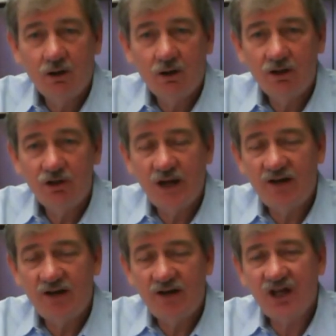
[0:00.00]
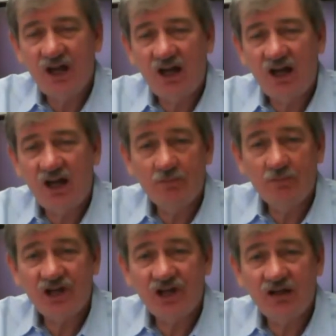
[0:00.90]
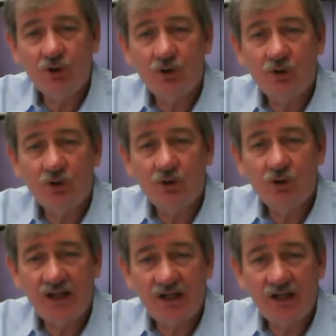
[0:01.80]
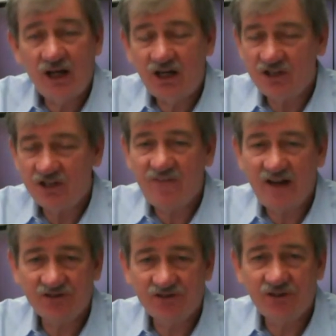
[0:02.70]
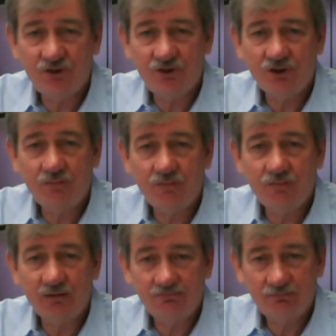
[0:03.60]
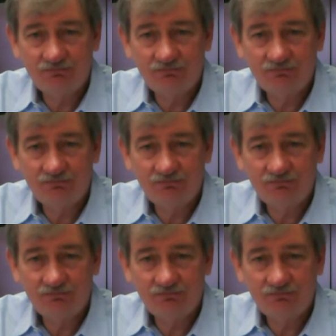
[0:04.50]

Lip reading: You have to have your website mobile ready and as fast as you can make it.